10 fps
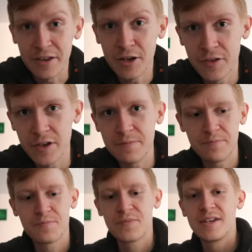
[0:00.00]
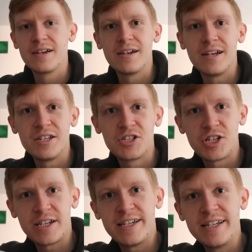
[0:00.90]
and the other is
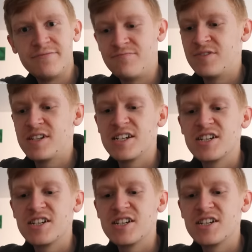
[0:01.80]
chicken